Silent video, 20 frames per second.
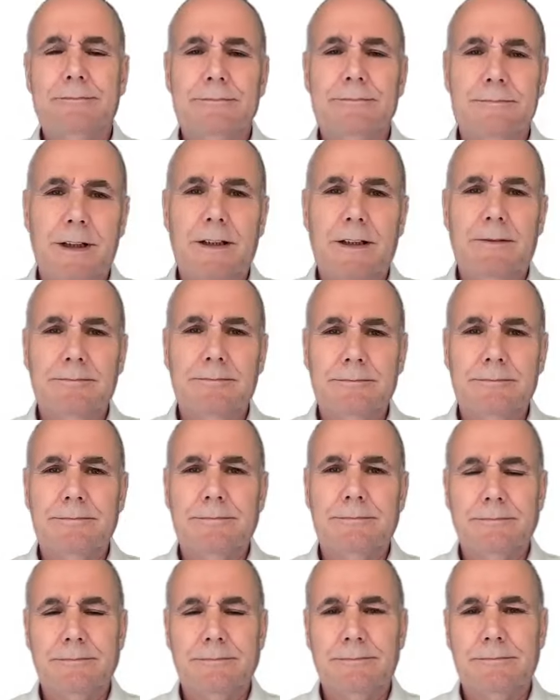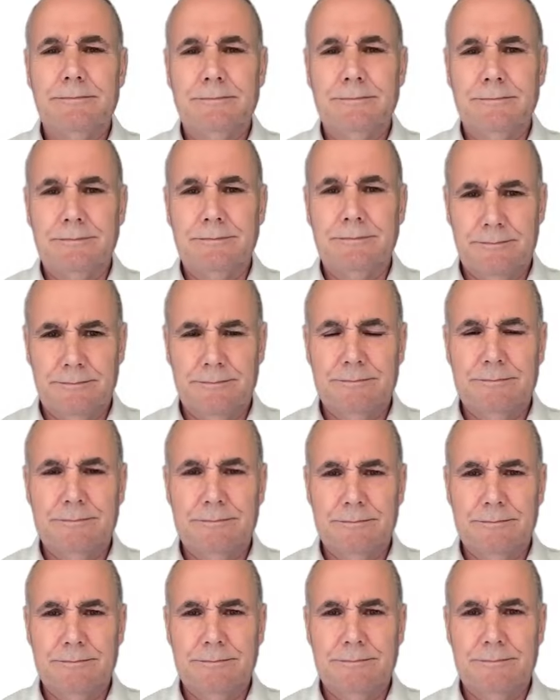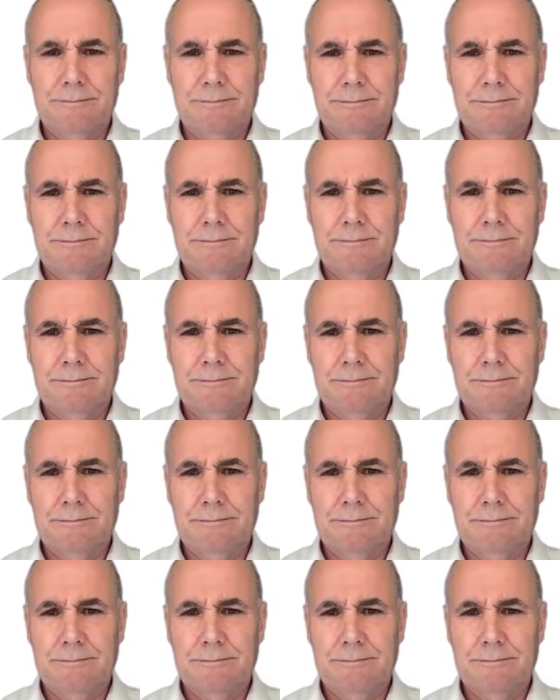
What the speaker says: And I learned so much about the business. It